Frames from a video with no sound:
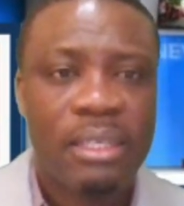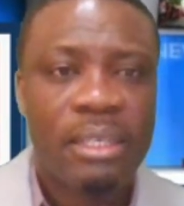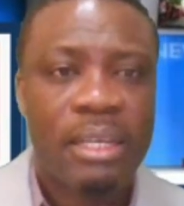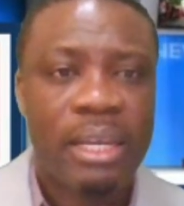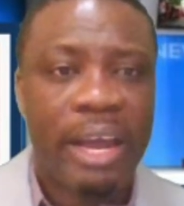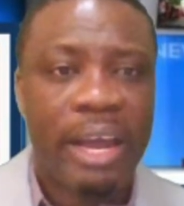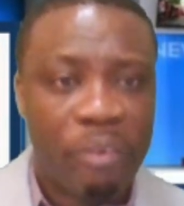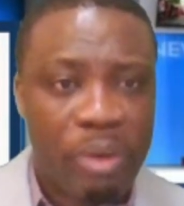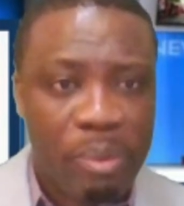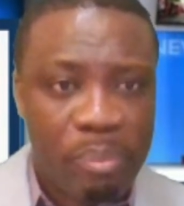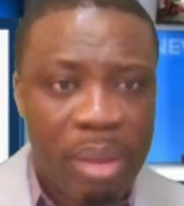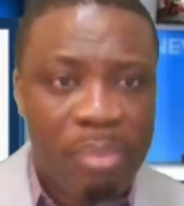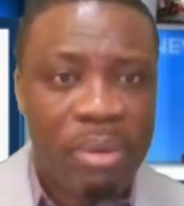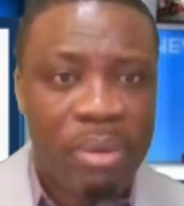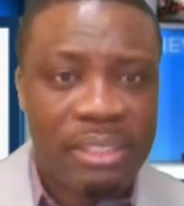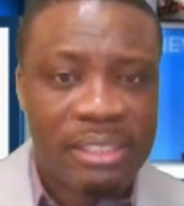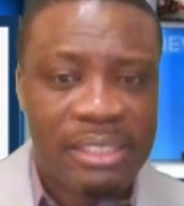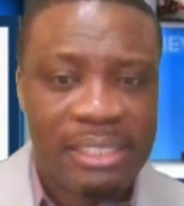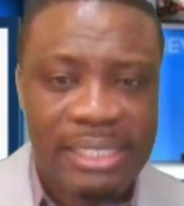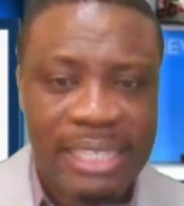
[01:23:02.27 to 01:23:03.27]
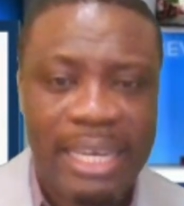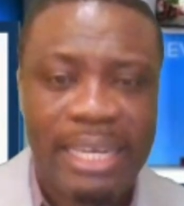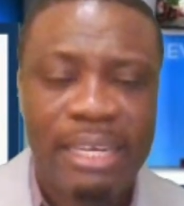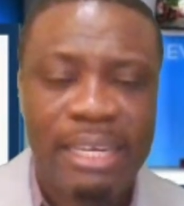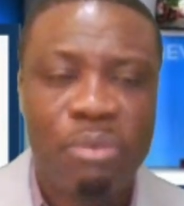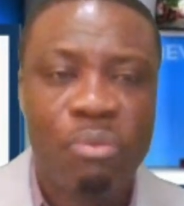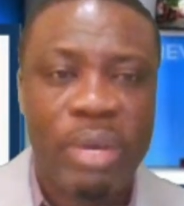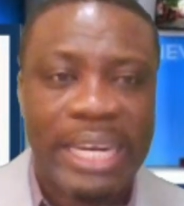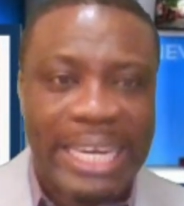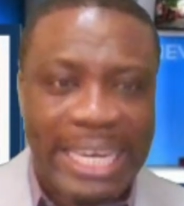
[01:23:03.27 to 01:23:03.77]
I remember studying
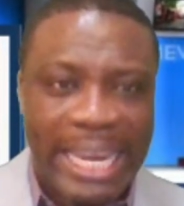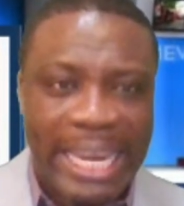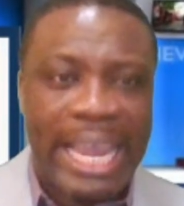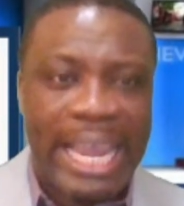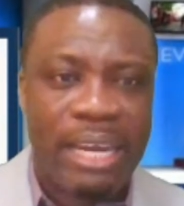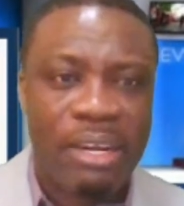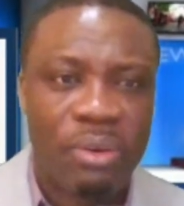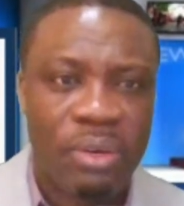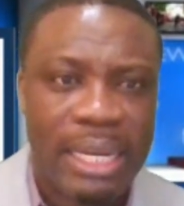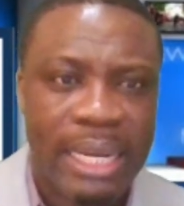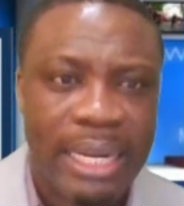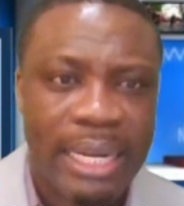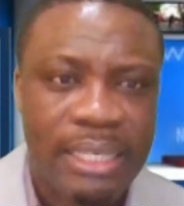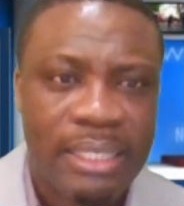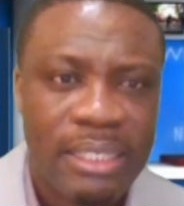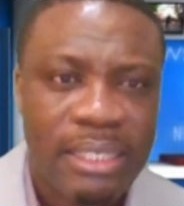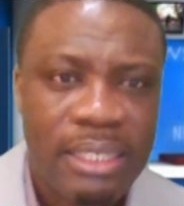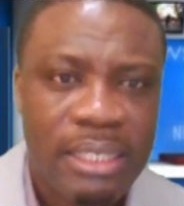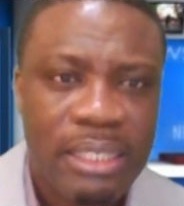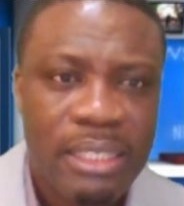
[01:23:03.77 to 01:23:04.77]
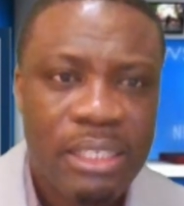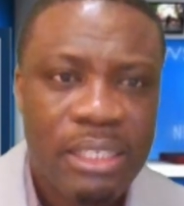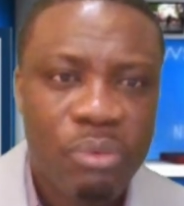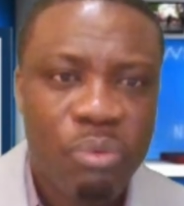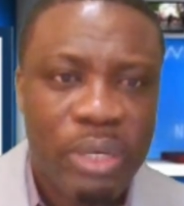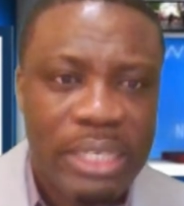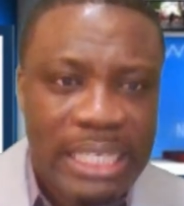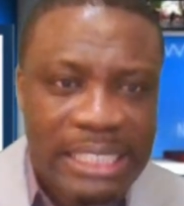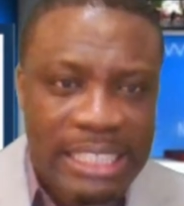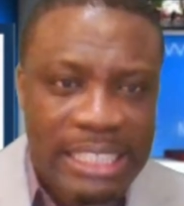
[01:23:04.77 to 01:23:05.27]
with candlelight,
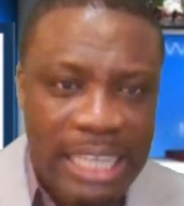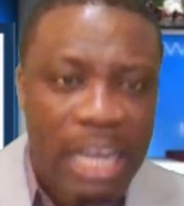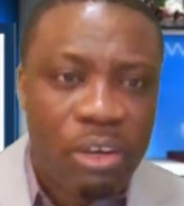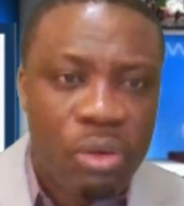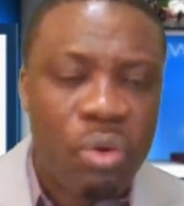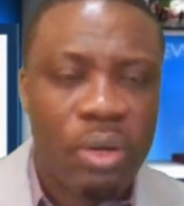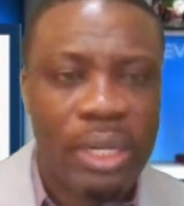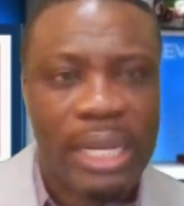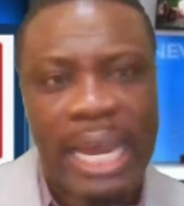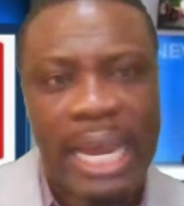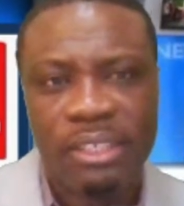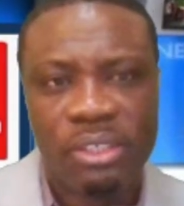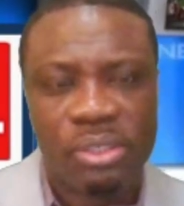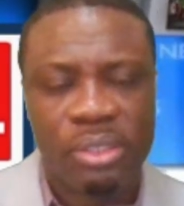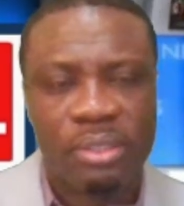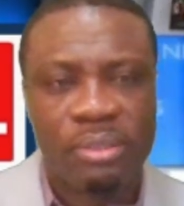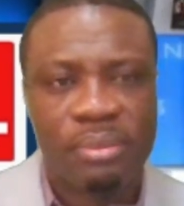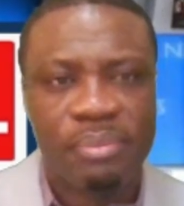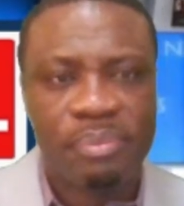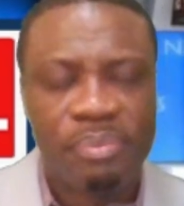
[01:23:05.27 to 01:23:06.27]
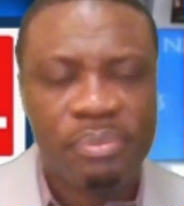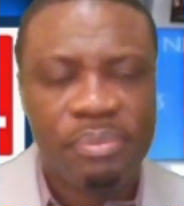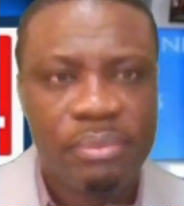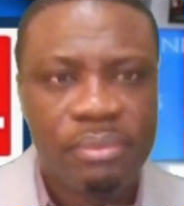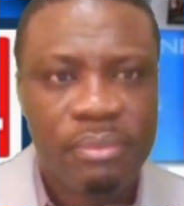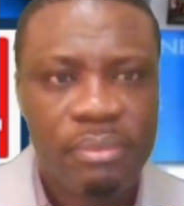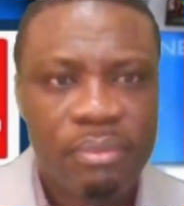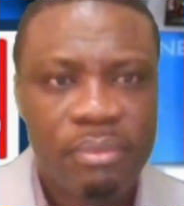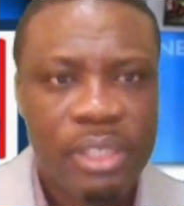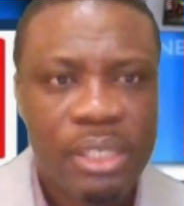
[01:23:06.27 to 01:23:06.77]
with a Janko lantern,
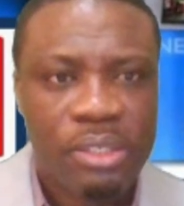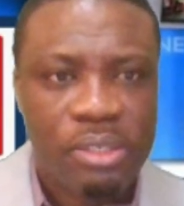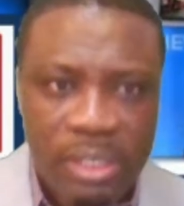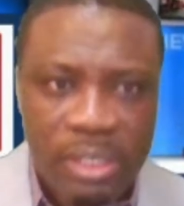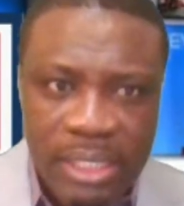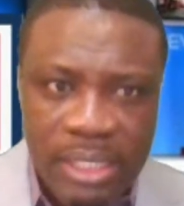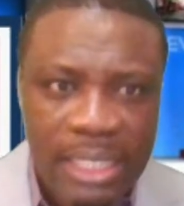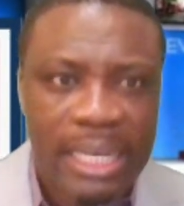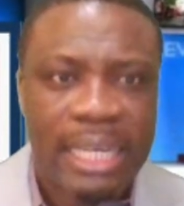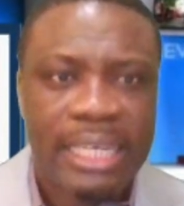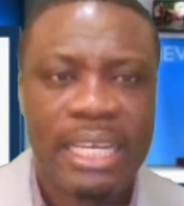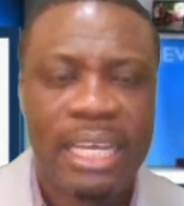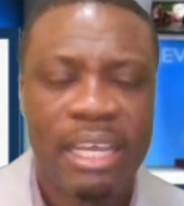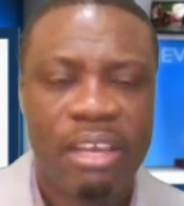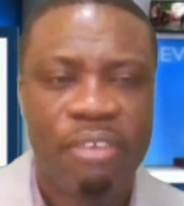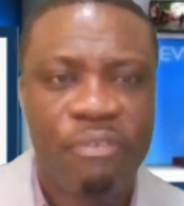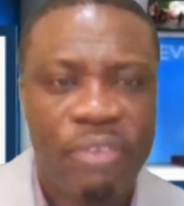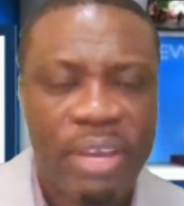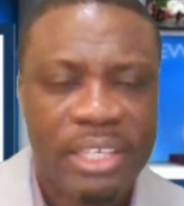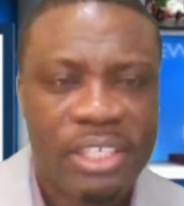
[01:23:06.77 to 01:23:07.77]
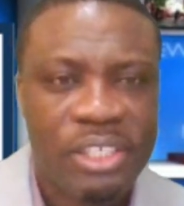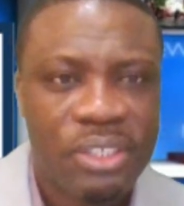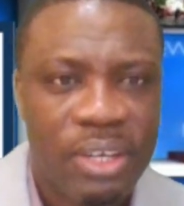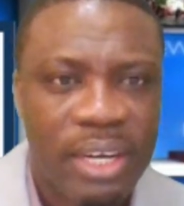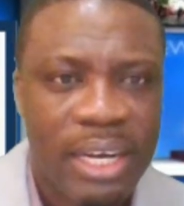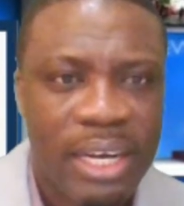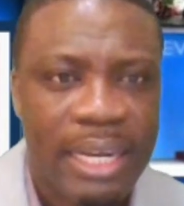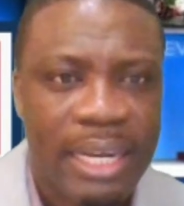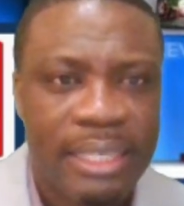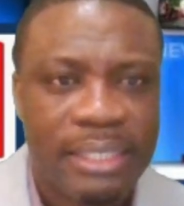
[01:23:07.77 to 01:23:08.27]
something that can affect your
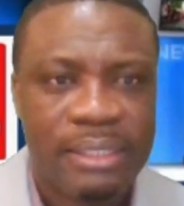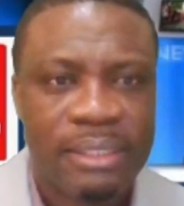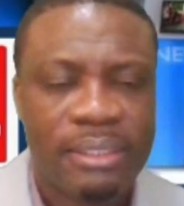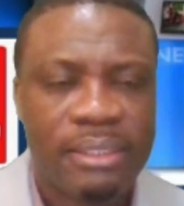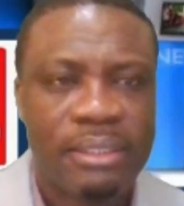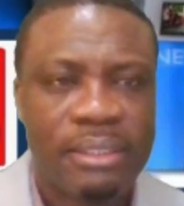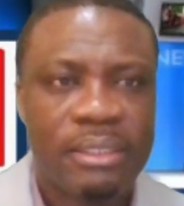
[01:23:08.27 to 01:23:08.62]
eyes.